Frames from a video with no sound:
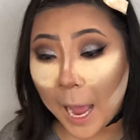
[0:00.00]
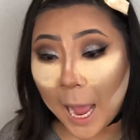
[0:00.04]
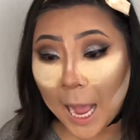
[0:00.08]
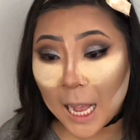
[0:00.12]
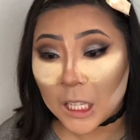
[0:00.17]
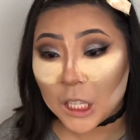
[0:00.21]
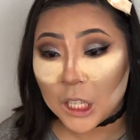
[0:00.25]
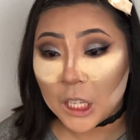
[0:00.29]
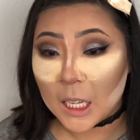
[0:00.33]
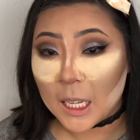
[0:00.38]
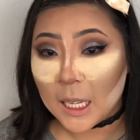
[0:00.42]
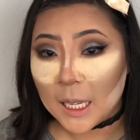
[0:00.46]

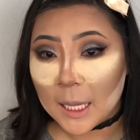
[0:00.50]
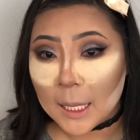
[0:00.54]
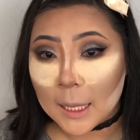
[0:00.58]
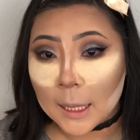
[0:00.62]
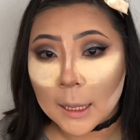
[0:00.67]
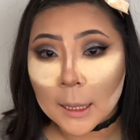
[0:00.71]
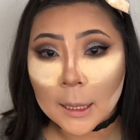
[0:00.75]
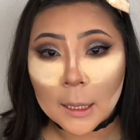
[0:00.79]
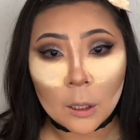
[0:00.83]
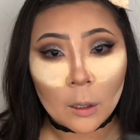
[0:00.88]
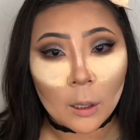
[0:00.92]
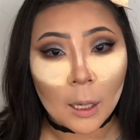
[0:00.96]

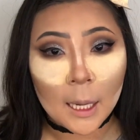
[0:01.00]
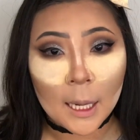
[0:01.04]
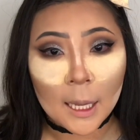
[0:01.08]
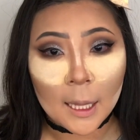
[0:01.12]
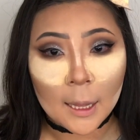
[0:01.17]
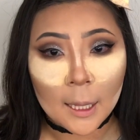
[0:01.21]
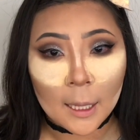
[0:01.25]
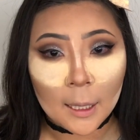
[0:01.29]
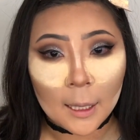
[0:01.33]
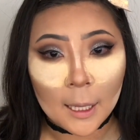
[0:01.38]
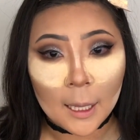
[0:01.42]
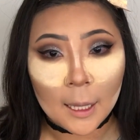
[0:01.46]
patchiness or
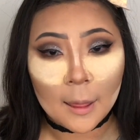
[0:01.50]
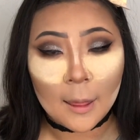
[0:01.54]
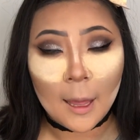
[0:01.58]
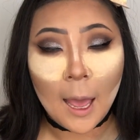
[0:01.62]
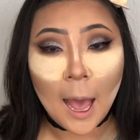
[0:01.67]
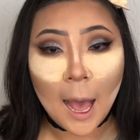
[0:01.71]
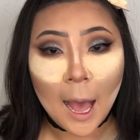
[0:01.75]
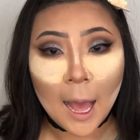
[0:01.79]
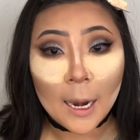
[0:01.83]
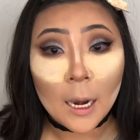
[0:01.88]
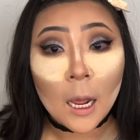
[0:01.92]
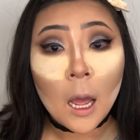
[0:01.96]
anything like
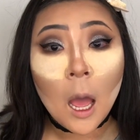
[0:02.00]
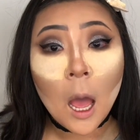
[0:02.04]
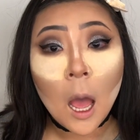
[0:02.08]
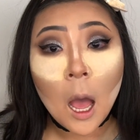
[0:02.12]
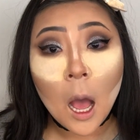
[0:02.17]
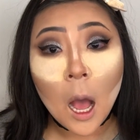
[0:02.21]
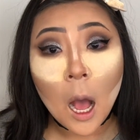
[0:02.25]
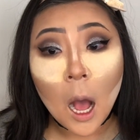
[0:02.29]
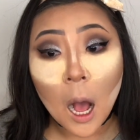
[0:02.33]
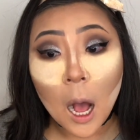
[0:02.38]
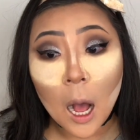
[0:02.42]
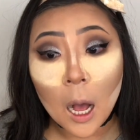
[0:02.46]
that.
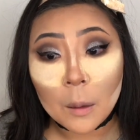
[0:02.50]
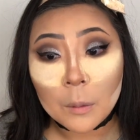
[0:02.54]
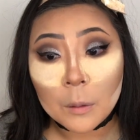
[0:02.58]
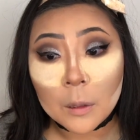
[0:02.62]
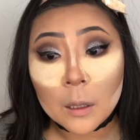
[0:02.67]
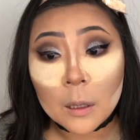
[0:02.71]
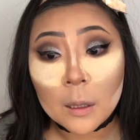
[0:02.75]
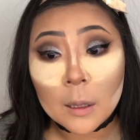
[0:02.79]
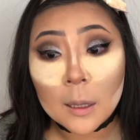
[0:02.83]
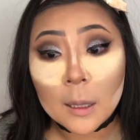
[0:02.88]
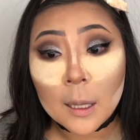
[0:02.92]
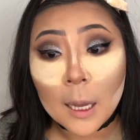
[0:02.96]

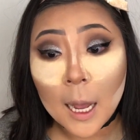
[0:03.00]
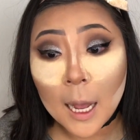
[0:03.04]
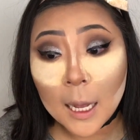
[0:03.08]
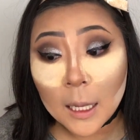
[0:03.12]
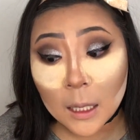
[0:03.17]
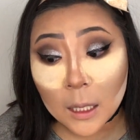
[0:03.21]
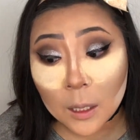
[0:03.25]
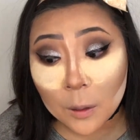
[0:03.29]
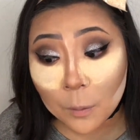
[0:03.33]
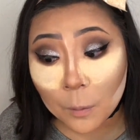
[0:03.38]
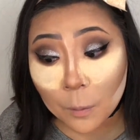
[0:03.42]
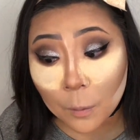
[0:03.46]
So
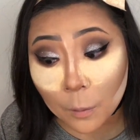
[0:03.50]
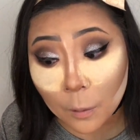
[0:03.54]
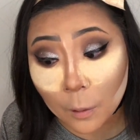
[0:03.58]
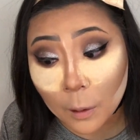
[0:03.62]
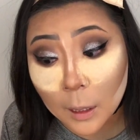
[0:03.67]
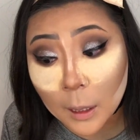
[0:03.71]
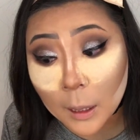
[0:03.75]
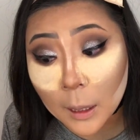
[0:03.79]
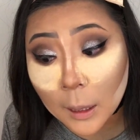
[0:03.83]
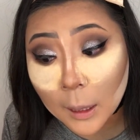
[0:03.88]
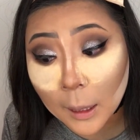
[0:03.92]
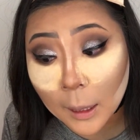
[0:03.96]
that's
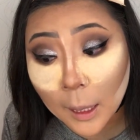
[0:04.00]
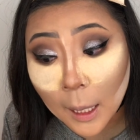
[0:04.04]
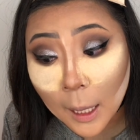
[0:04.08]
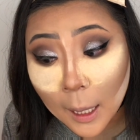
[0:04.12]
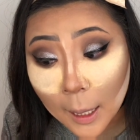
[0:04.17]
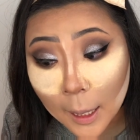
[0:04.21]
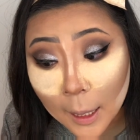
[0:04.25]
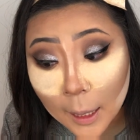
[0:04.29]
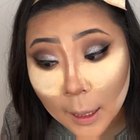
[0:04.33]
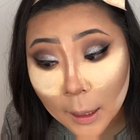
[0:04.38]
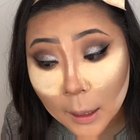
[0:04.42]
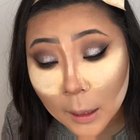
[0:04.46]
really
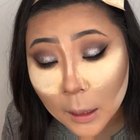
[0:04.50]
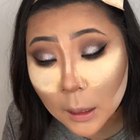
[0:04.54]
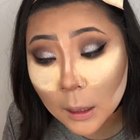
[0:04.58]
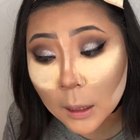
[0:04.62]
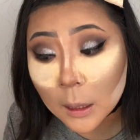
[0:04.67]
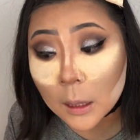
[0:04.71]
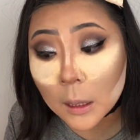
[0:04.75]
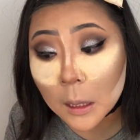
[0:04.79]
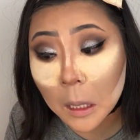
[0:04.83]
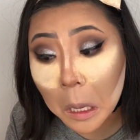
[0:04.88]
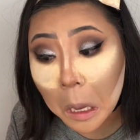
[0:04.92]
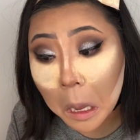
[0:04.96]

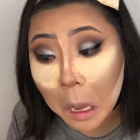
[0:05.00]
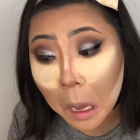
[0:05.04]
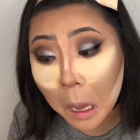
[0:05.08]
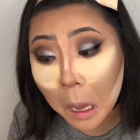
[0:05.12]
nice.